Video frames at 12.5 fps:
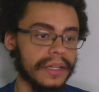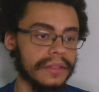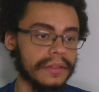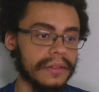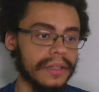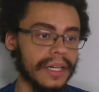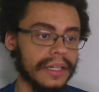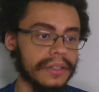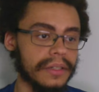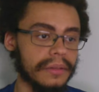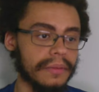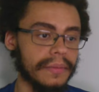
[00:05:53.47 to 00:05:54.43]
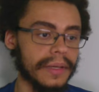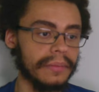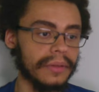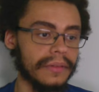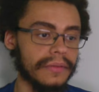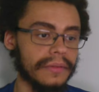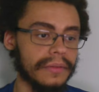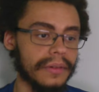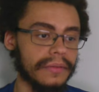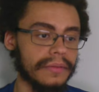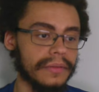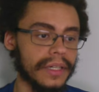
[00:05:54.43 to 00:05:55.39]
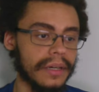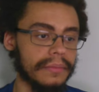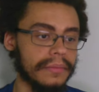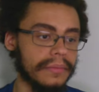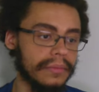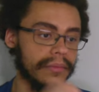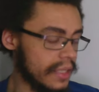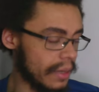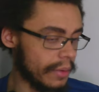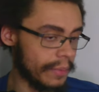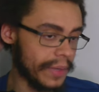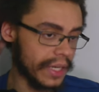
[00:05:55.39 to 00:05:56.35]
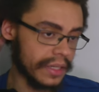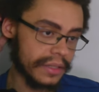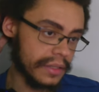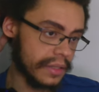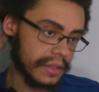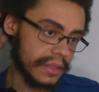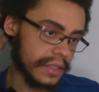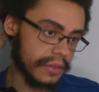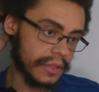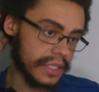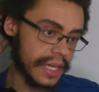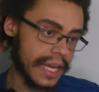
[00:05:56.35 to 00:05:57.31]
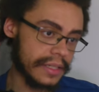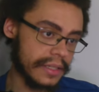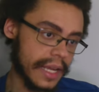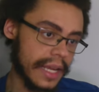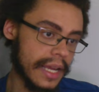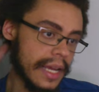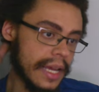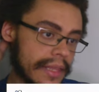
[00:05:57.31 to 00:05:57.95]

Because there's a lot of stupid people who have dumb opinions. Let's see what this guy has to say.